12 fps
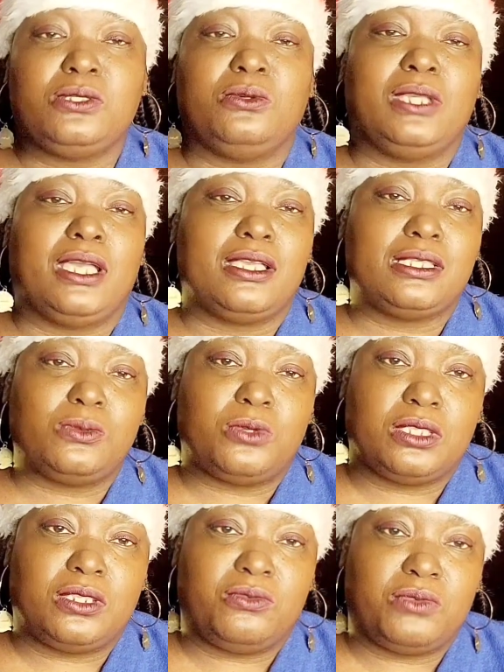So guys,
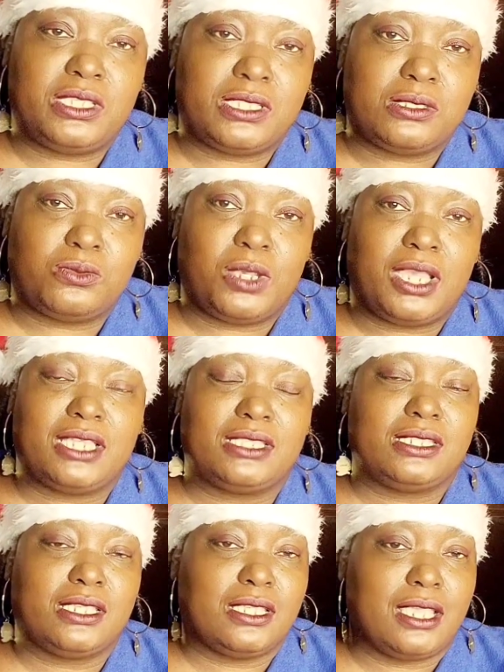one of the reasons
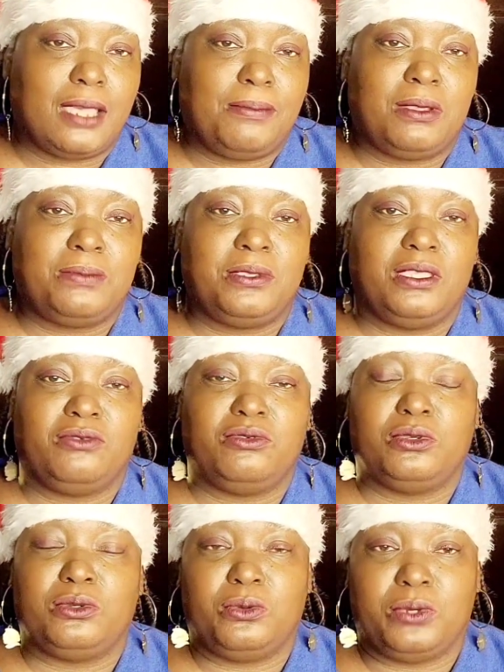why I did hop up
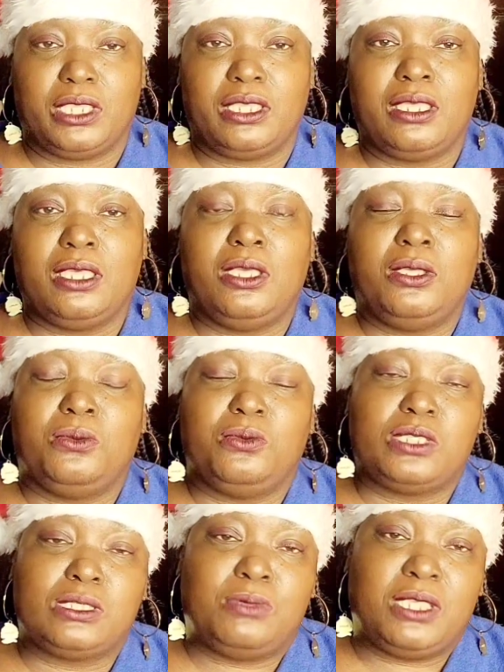here real quick
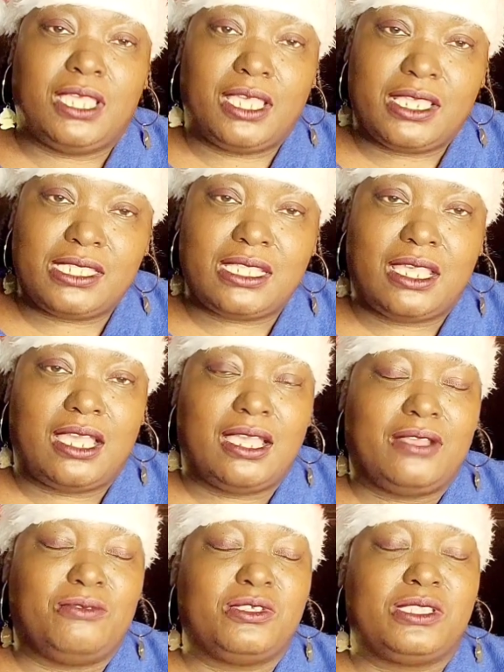was because
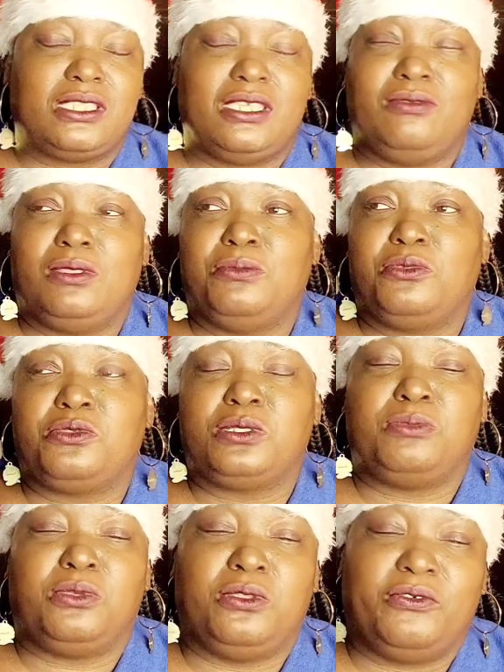I received the
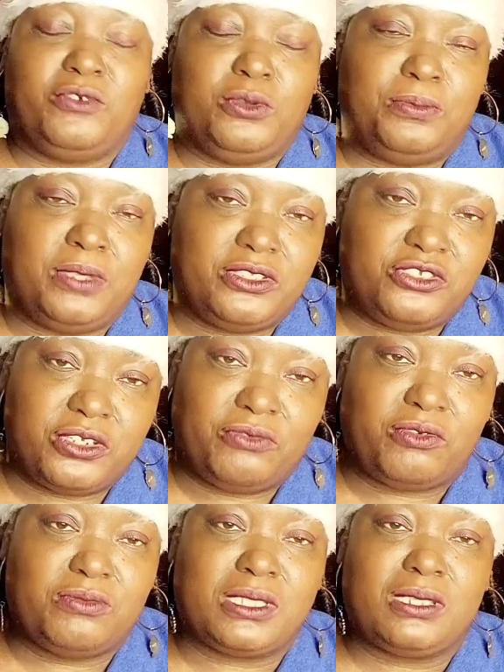most beautiful
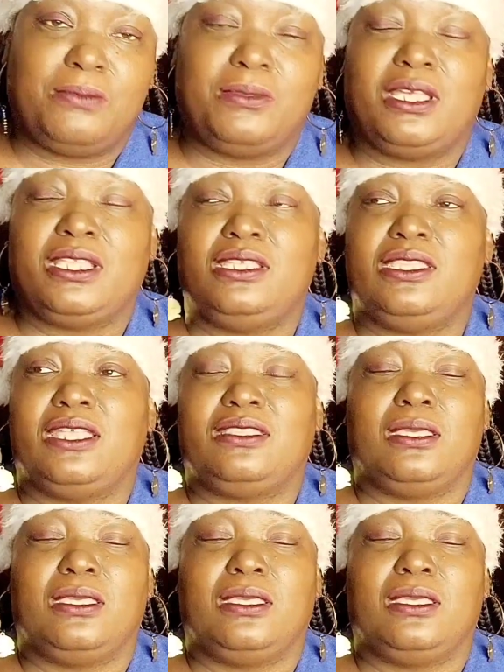picture from somebody